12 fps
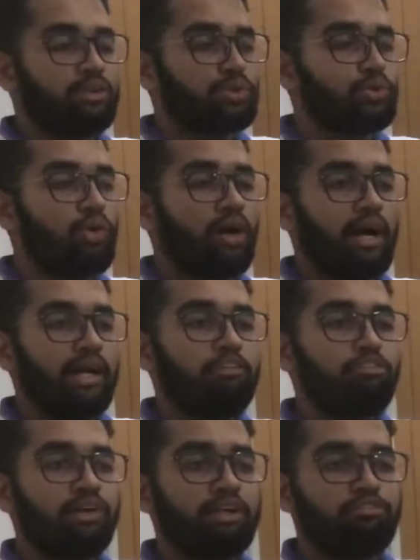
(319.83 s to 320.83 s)
So I
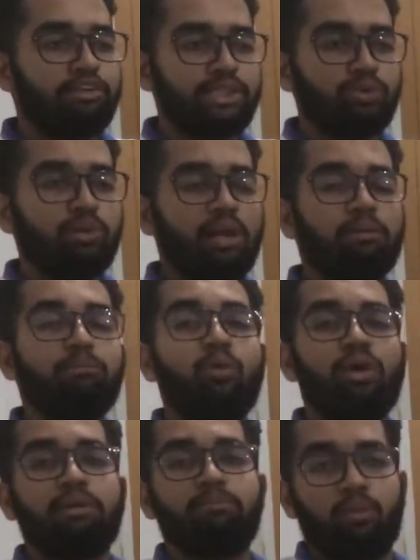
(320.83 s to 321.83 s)
wish to learn
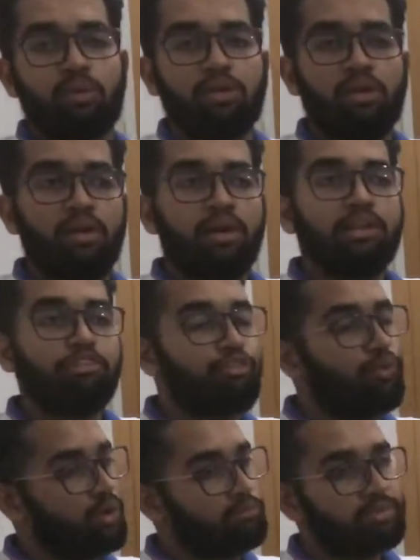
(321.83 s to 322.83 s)
more and more. The
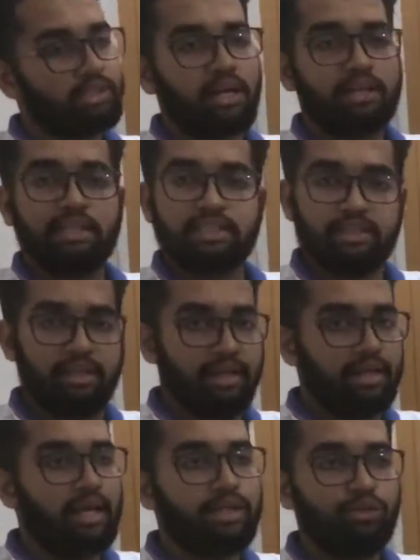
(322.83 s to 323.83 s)
forums are just
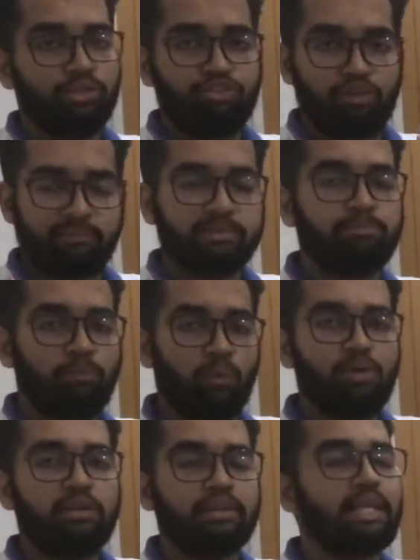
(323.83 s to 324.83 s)
great. I use forums
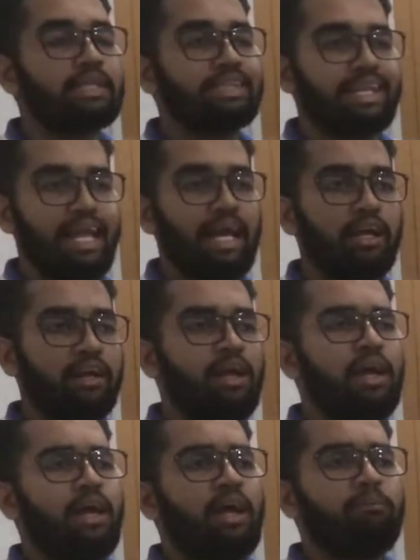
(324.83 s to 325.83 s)
more than Slack,
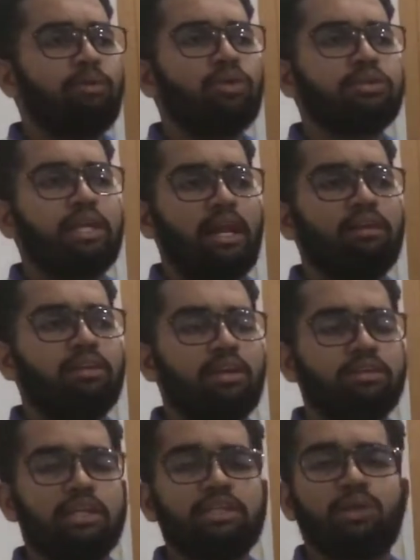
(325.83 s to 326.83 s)
because there
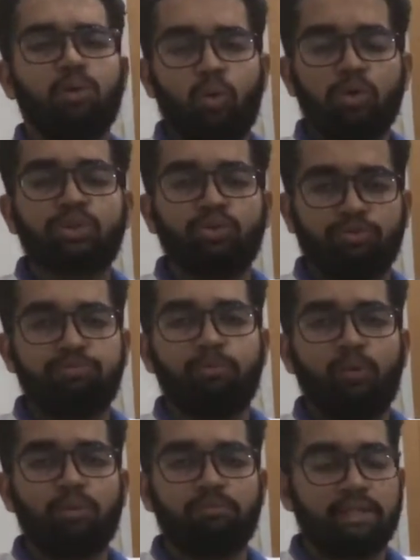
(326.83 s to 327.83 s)
are just loads of
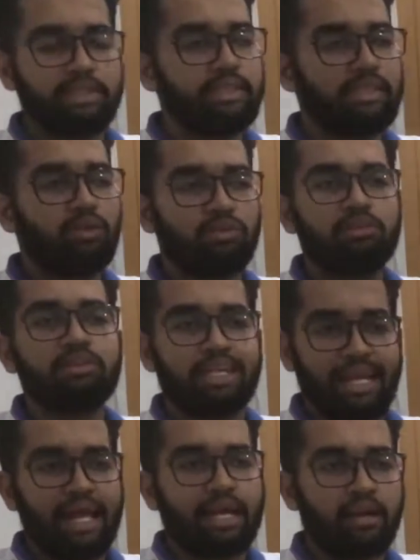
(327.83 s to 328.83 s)
more messages on
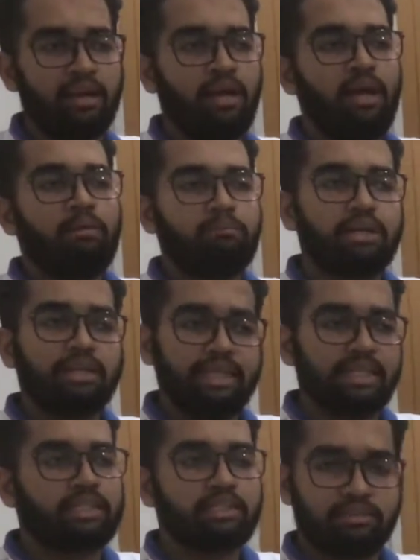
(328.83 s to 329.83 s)
Slack. But
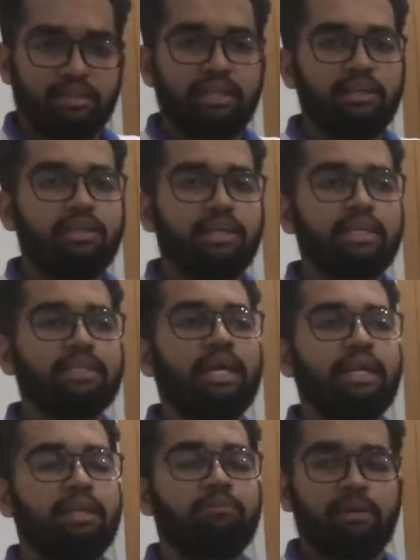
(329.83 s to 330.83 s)
yes, it is
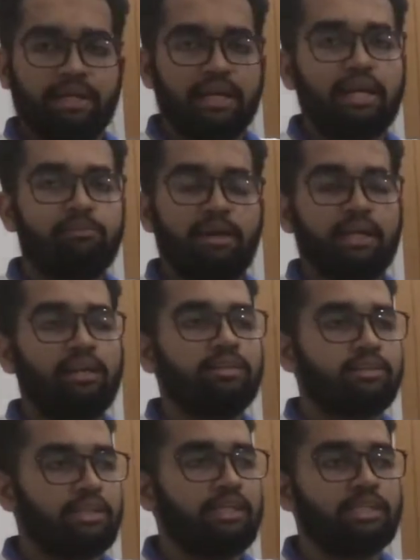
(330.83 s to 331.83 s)
getting better and better
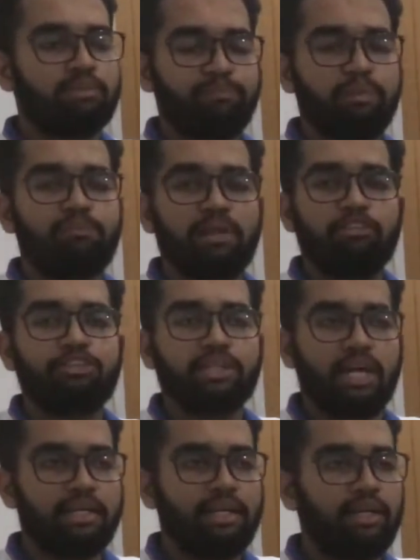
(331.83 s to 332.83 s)
since people have
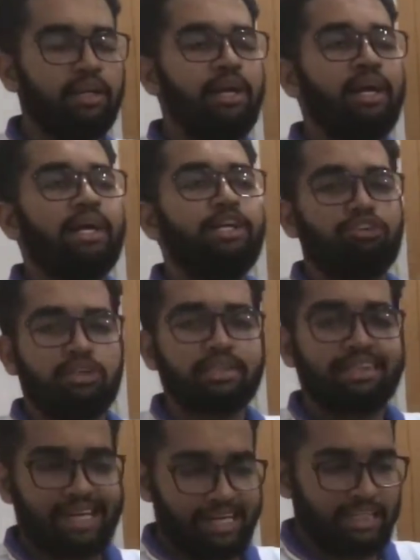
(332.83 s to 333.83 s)
started
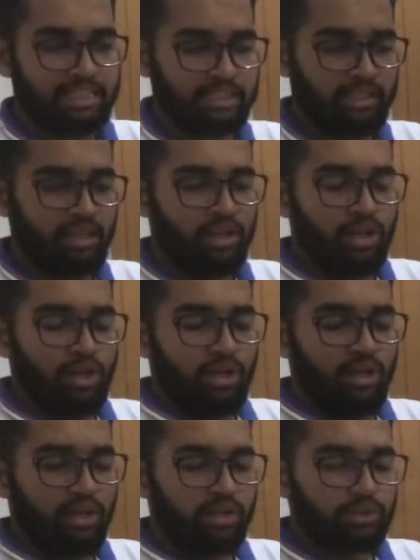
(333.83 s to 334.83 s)
using Threads.
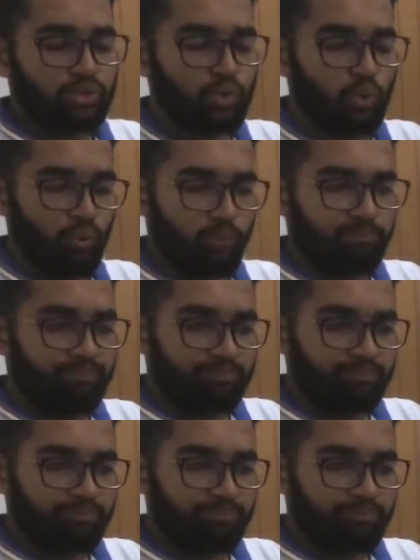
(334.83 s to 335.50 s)
So